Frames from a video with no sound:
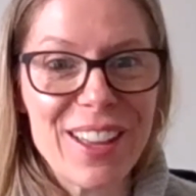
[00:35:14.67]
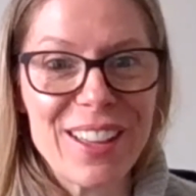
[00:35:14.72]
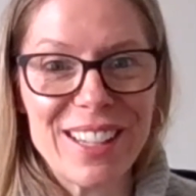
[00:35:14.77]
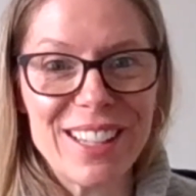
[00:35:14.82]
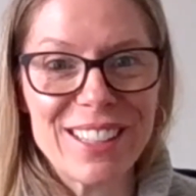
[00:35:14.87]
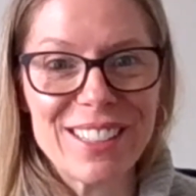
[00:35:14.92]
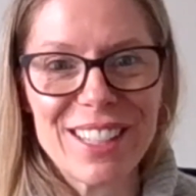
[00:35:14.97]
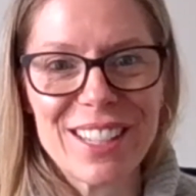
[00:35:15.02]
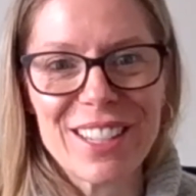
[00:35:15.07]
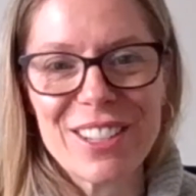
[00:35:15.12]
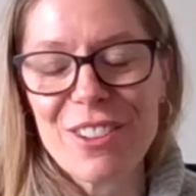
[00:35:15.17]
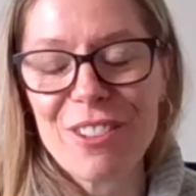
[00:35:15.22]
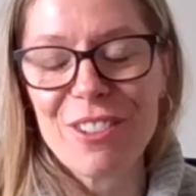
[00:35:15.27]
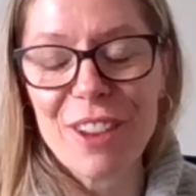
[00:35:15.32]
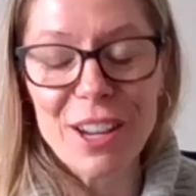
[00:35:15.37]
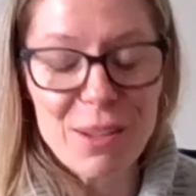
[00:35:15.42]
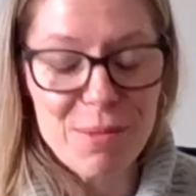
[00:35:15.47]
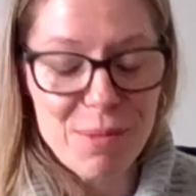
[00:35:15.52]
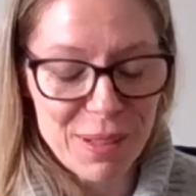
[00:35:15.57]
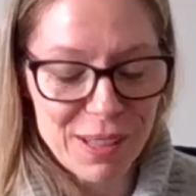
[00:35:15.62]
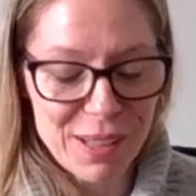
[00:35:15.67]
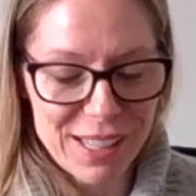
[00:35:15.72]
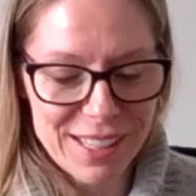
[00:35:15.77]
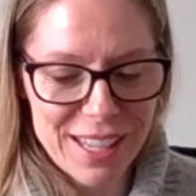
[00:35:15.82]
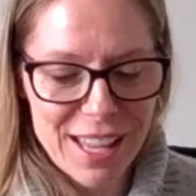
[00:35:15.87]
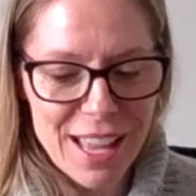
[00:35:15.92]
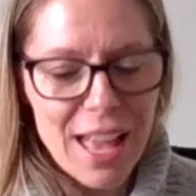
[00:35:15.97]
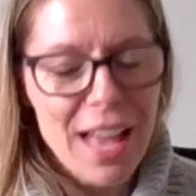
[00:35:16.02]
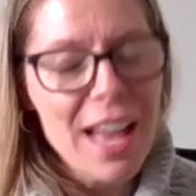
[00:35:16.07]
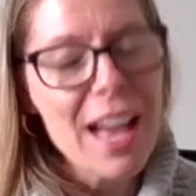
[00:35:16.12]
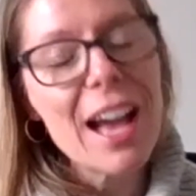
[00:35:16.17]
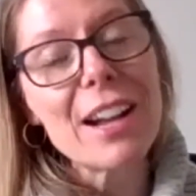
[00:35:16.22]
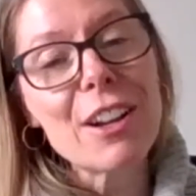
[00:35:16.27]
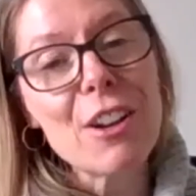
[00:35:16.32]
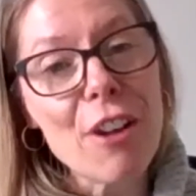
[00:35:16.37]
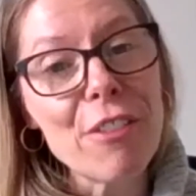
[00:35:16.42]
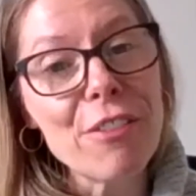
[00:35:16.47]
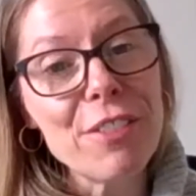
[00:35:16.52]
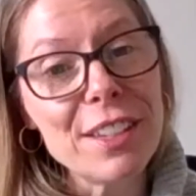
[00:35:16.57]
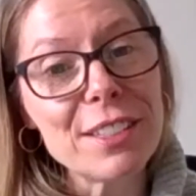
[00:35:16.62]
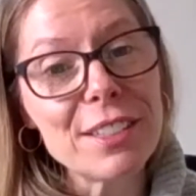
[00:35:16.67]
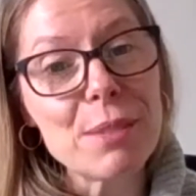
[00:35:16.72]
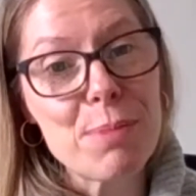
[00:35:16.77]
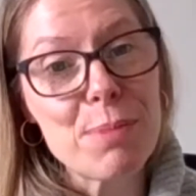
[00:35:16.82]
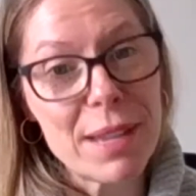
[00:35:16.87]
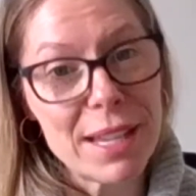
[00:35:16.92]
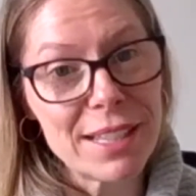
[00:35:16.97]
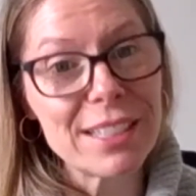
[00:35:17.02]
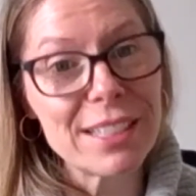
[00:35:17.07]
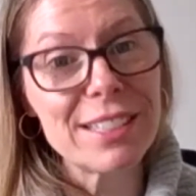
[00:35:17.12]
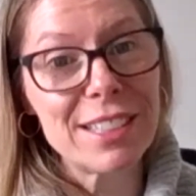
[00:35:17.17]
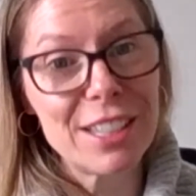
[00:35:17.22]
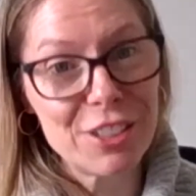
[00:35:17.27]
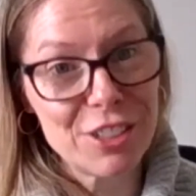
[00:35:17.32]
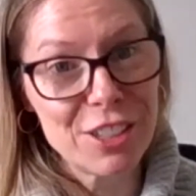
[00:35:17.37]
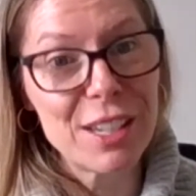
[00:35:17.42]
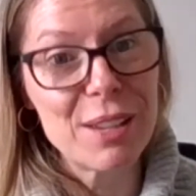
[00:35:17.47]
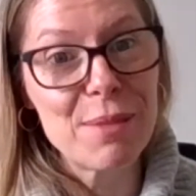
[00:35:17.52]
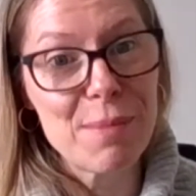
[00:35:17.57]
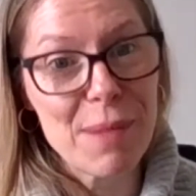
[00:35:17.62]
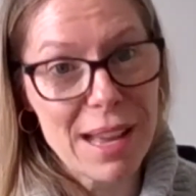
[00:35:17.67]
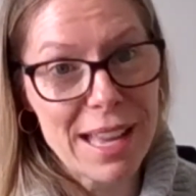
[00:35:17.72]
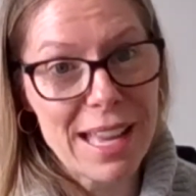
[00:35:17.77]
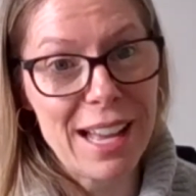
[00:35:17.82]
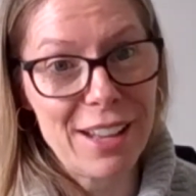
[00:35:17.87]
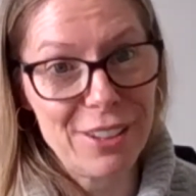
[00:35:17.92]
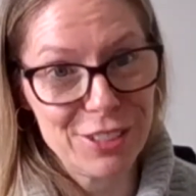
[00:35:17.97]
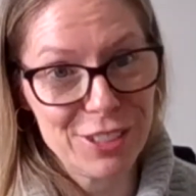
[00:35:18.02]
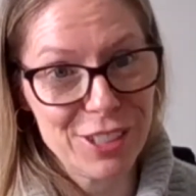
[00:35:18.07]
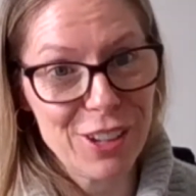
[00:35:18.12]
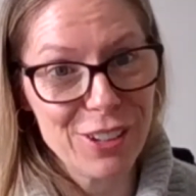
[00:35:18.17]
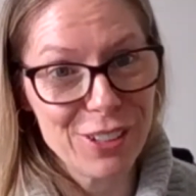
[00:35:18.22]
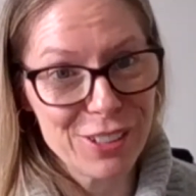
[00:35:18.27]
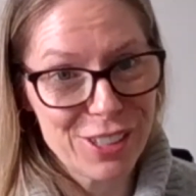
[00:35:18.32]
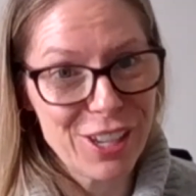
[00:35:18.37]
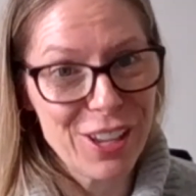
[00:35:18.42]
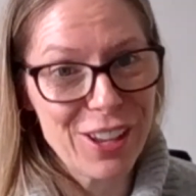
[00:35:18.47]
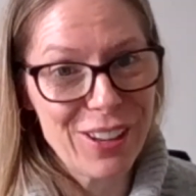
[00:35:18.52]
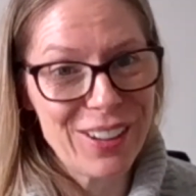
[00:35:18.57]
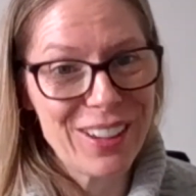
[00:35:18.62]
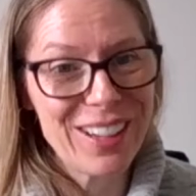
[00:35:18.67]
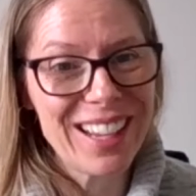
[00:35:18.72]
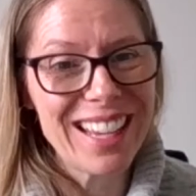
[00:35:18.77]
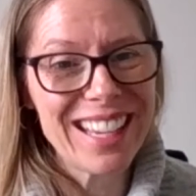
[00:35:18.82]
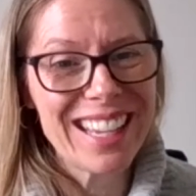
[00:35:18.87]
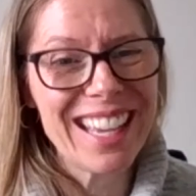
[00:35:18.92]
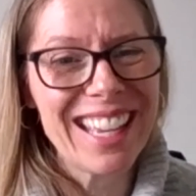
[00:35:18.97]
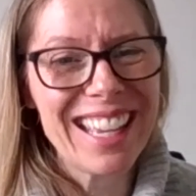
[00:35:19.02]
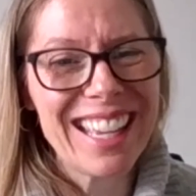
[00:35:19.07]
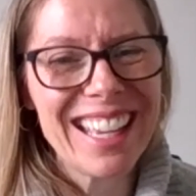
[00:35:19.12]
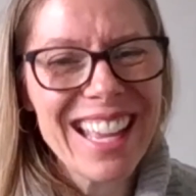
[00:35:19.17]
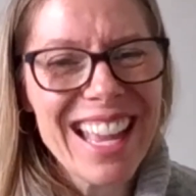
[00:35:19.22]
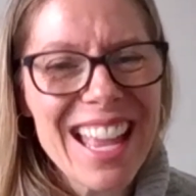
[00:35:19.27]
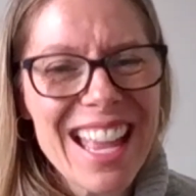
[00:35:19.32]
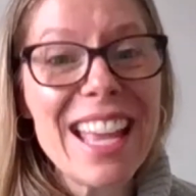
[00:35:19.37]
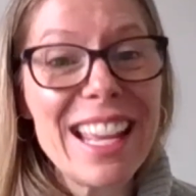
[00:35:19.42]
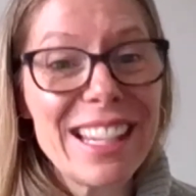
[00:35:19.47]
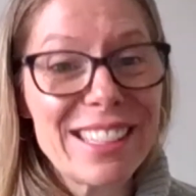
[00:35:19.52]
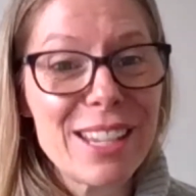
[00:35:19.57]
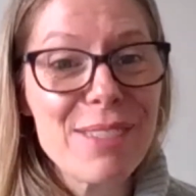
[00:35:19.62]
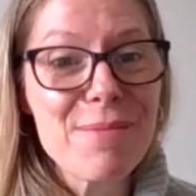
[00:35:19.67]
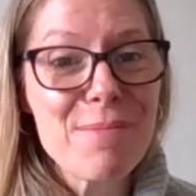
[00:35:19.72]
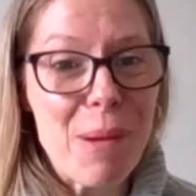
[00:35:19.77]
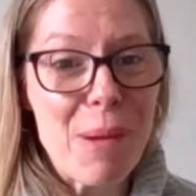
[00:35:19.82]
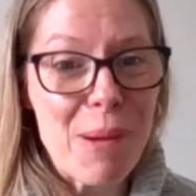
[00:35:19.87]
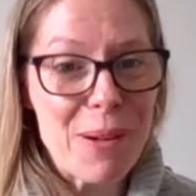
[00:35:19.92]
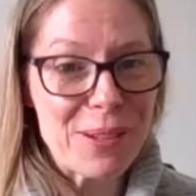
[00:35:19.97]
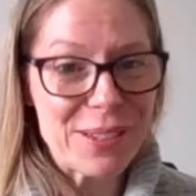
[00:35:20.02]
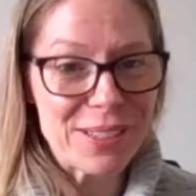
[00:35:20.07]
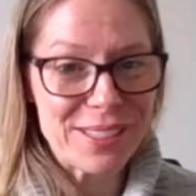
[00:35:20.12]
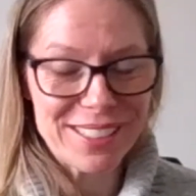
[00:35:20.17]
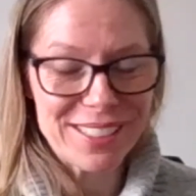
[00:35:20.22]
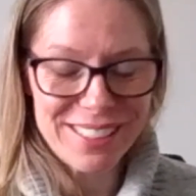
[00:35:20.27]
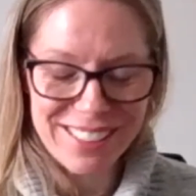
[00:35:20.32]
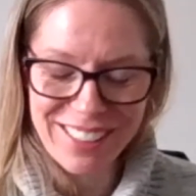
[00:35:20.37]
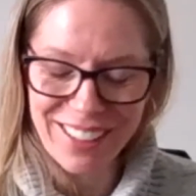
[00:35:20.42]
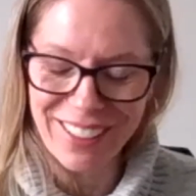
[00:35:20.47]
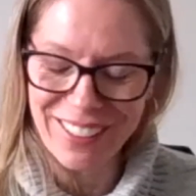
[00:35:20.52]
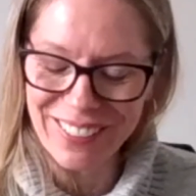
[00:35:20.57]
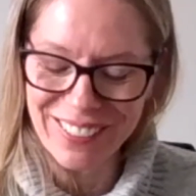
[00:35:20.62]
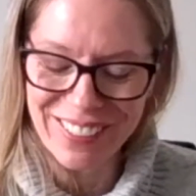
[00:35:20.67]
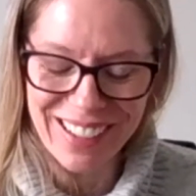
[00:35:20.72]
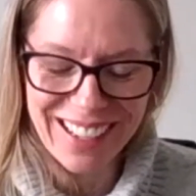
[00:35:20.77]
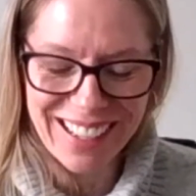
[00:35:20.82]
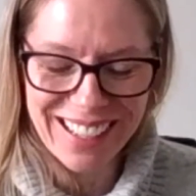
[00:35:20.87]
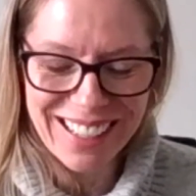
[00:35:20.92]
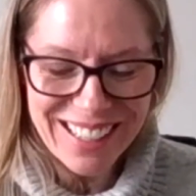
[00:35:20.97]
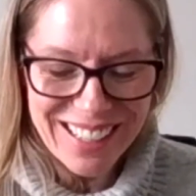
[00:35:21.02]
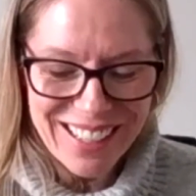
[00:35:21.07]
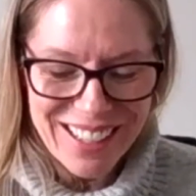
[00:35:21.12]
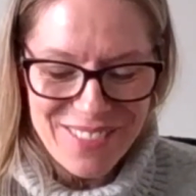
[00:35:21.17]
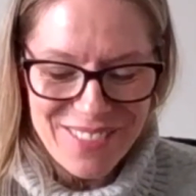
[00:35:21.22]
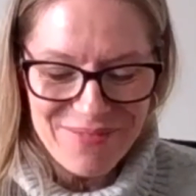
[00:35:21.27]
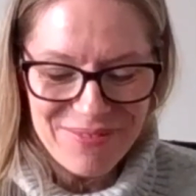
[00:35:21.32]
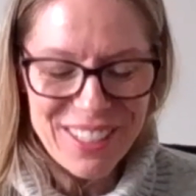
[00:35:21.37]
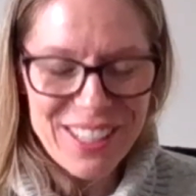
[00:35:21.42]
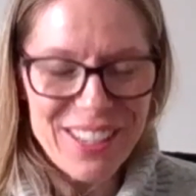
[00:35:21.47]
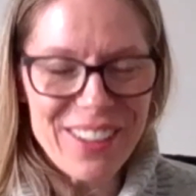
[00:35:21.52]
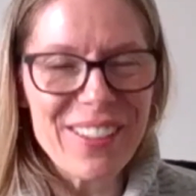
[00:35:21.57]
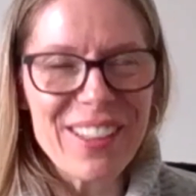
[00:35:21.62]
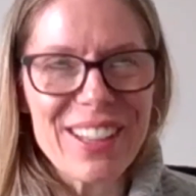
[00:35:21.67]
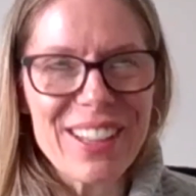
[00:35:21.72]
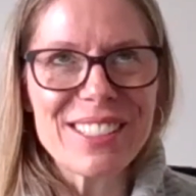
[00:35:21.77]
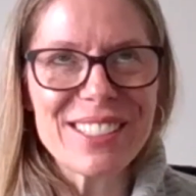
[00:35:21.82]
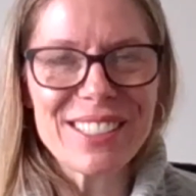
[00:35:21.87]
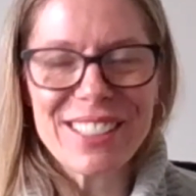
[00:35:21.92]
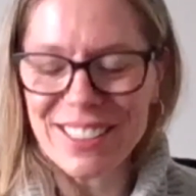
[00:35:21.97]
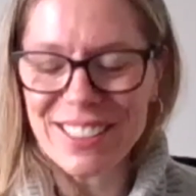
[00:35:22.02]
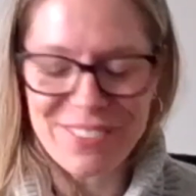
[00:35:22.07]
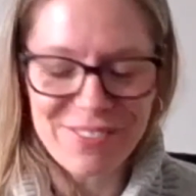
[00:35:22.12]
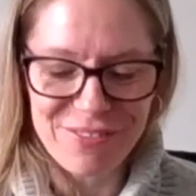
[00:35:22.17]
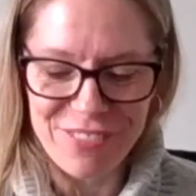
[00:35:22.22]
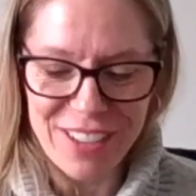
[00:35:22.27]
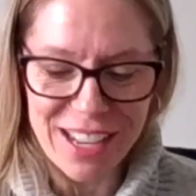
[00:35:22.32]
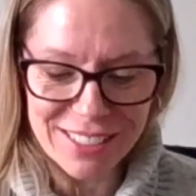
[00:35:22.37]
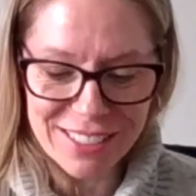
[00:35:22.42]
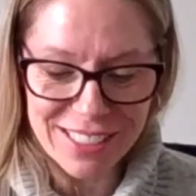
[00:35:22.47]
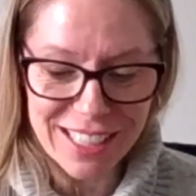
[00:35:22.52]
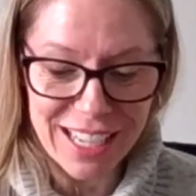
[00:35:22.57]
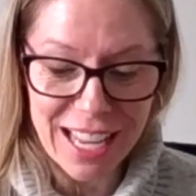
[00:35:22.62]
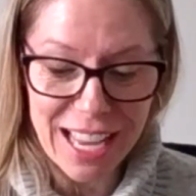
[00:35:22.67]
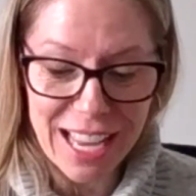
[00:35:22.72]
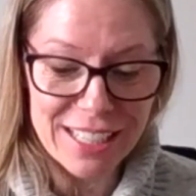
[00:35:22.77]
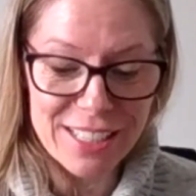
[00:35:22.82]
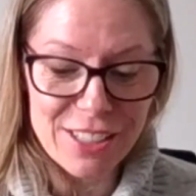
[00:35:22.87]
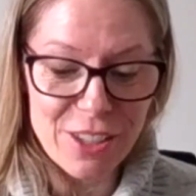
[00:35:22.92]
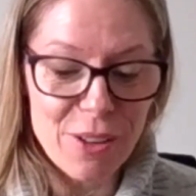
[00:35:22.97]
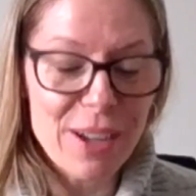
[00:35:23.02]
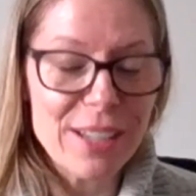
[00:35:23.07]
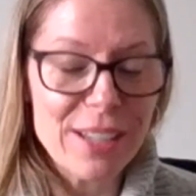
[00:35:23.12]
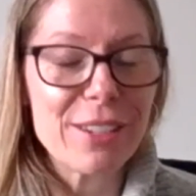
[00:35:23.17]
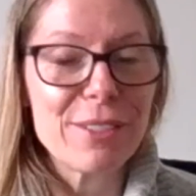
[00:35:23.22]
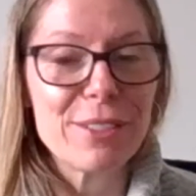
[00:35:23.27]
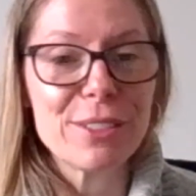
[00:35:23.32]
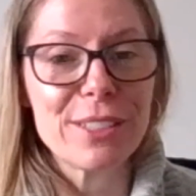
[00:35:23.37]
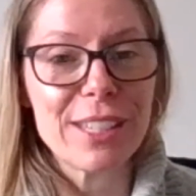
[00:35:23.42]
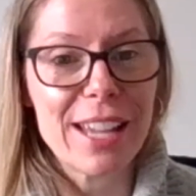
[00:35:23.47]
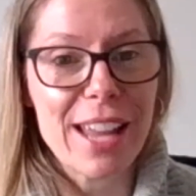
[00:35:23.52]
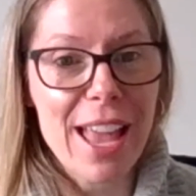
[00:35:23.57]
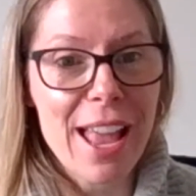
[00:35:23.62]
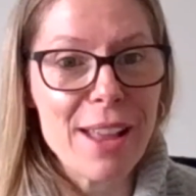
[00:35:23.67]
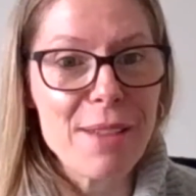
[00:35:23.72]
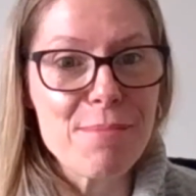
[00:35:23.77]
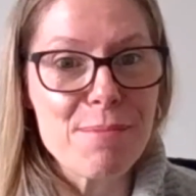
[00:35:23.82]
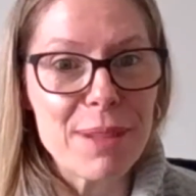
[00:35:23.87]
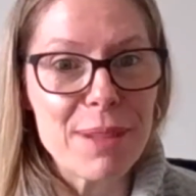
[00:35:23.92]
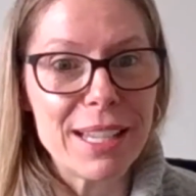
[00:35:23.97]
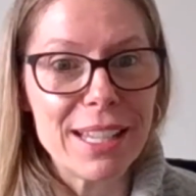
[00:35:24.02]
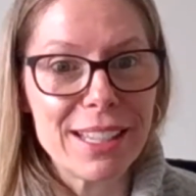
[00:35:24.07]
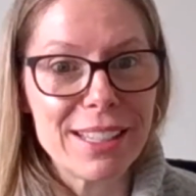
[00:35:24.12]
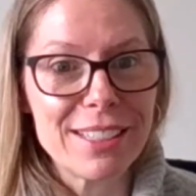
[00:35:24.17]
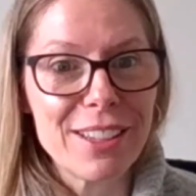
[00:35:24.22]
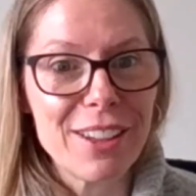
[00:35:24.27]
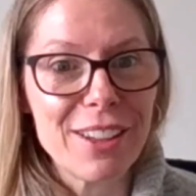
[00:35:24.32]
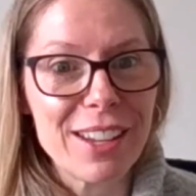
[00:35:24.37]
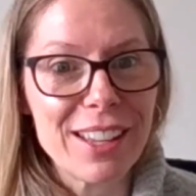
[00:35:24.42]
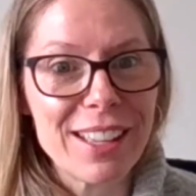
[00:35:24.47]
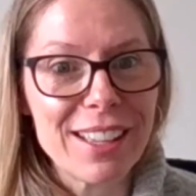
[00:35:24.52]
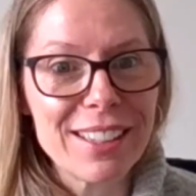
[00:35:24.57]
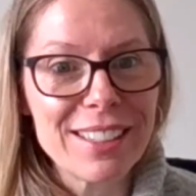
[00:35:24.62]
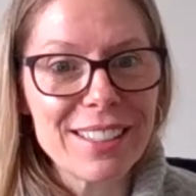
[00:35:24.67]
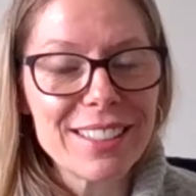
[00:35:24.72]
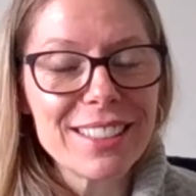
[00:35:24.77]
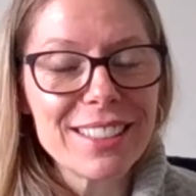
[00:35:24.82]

It's incredible. And coffee is a big decision in my household too. Like it's important. So it's just fascinating. I had no idea it was an $8 billion